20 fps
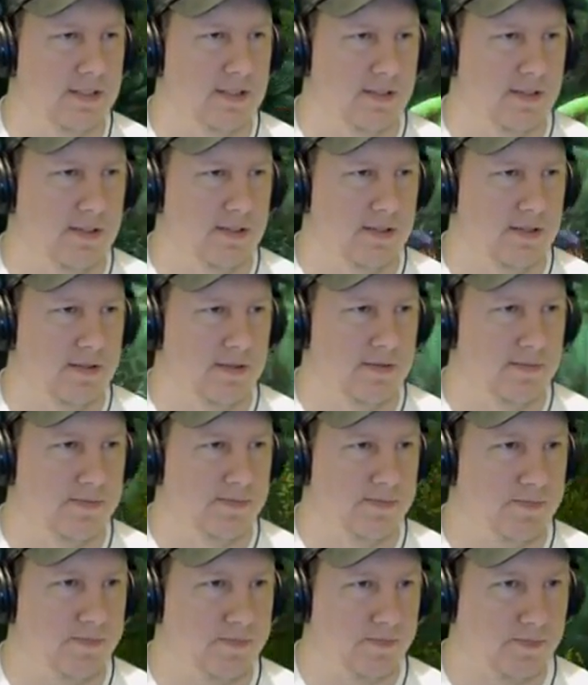
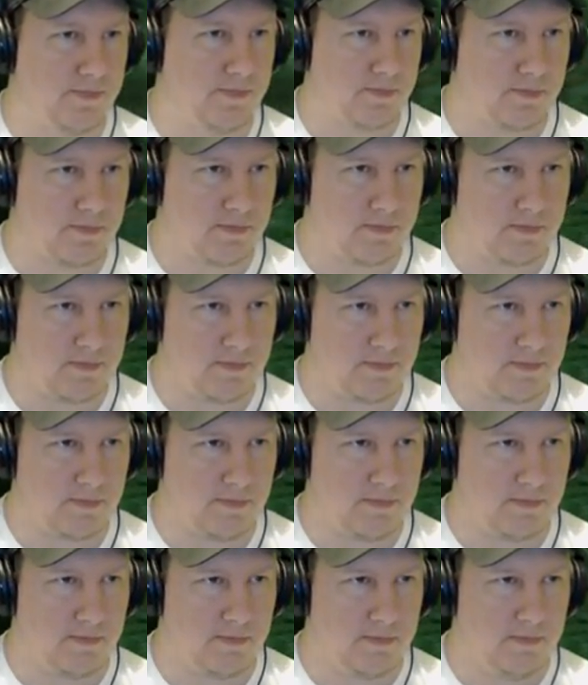
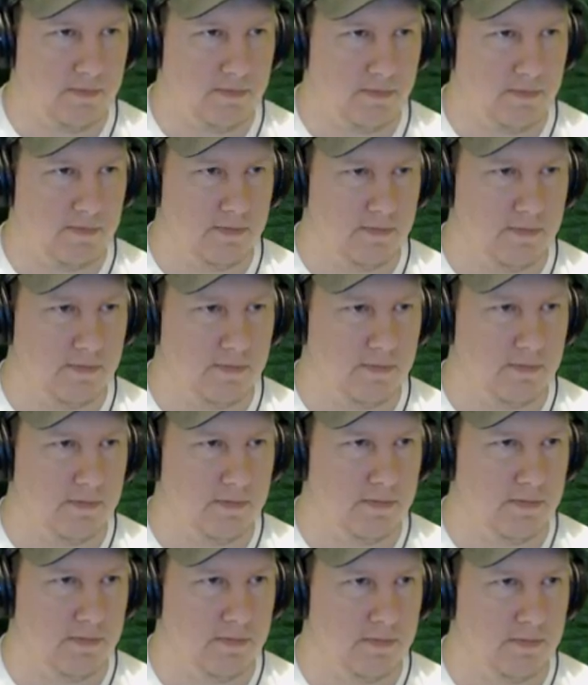
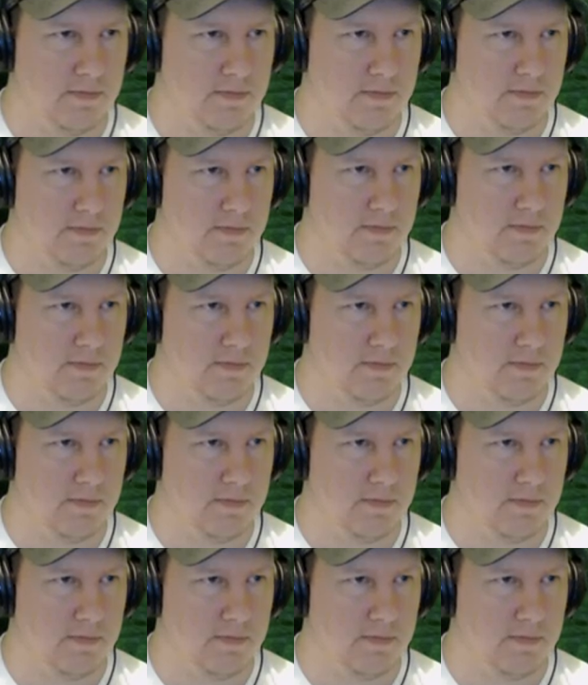Nobody speaks.